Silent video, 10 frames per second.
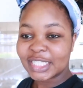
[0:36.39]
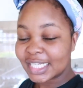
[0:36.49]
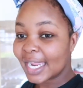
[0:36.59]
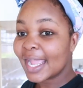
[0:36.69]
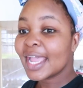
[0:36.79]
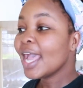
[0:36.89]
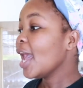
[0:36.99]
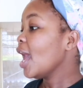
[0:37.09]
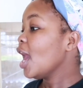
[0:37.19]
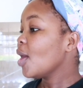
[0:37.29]
But today
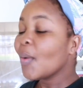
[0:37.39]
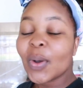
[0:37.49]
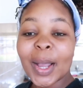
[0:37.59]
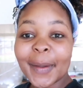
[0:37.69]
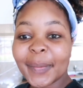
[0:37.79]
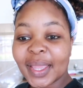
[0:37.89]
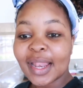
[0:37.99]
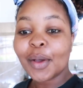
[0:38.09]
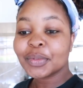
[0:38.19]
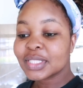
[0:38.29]
I woke up
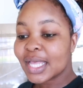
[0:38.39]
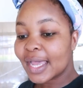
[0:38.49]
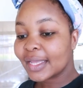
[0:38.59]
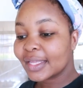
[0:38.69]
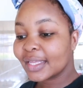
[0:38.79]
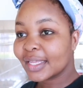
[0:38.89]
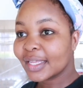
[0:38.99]
and I was like,